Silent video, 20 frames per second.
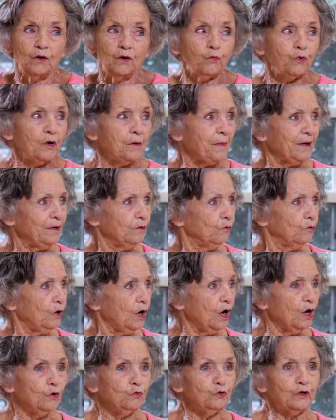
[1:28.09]
Where am I going to
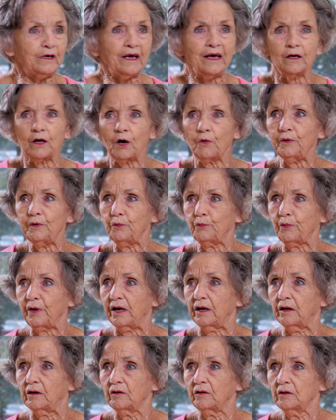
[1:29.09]
go? You can't go
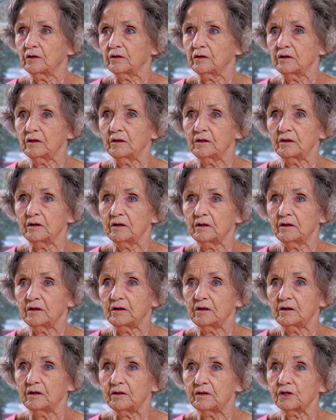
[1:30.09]
anywhere.
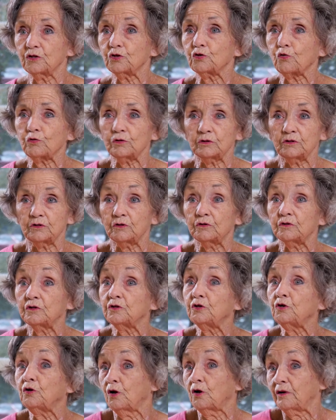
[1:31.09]
The stores are,
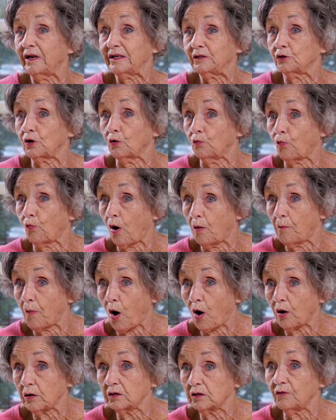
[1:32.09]
you know, let's go to
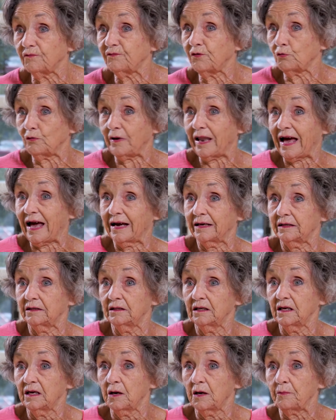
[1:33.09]
Walmart, go to Food
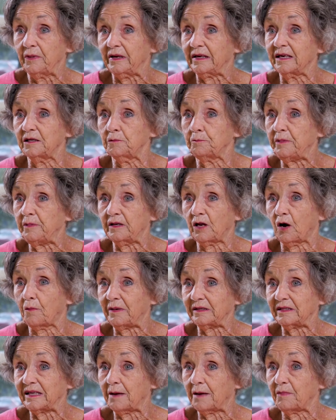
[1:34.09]
Lion. But I can't spend all
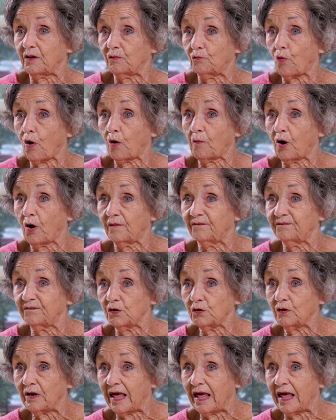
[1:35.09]
my time in Walmart and Food